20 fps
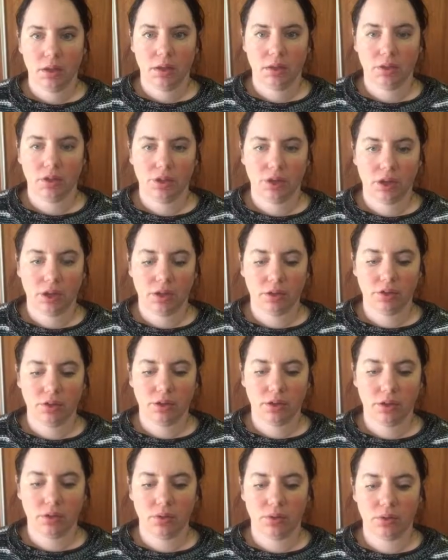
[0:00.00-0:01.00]
The child
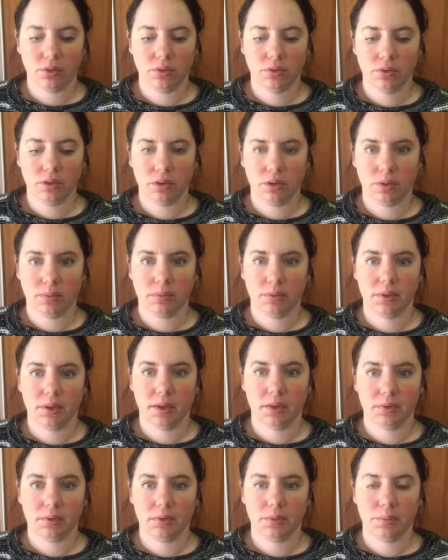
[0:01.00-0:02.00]
shall in all
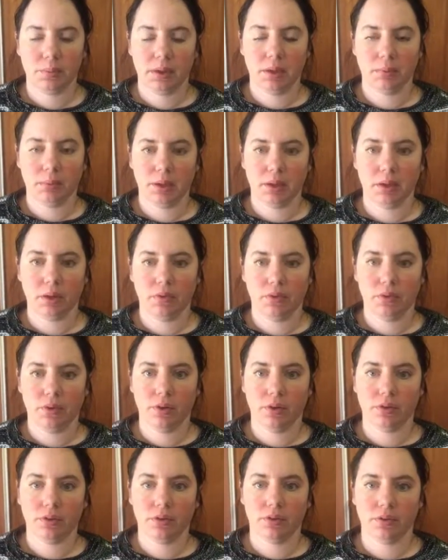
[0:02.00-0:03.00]
circumstances be among the
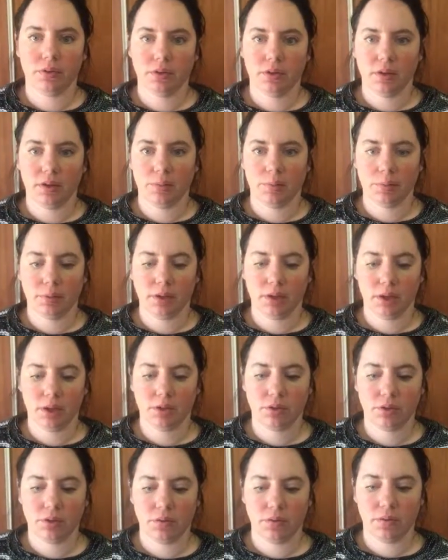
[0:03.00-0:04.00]
first to receive
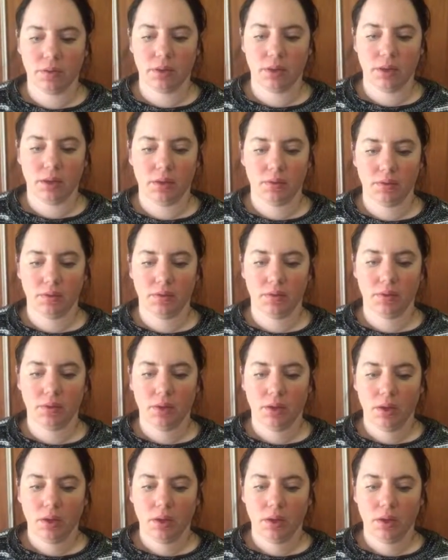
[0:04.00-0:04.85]
protection and relief.